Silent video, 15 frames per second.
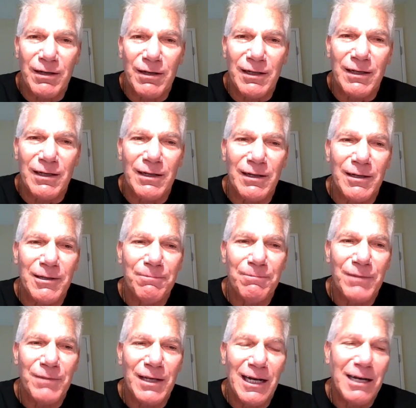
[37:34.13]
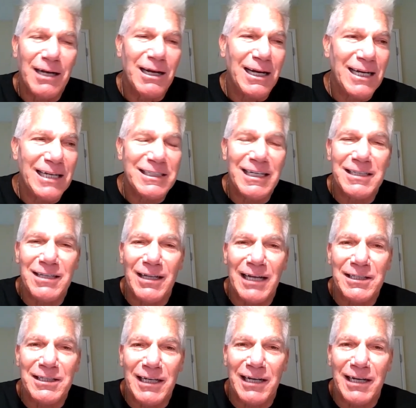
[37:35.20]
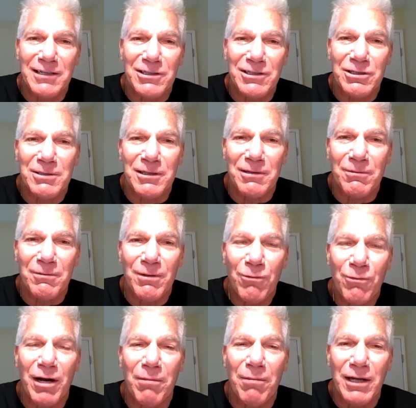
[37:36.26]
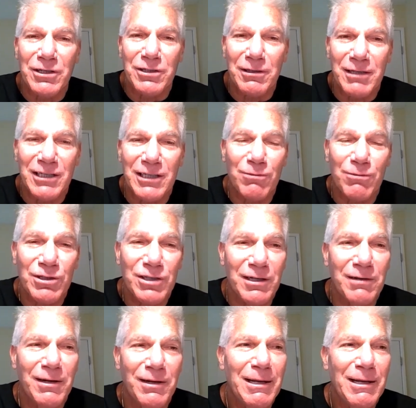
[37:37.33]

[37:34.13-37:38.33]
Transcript: And then I guess that's the last thing I just want to mention, because it wasn't,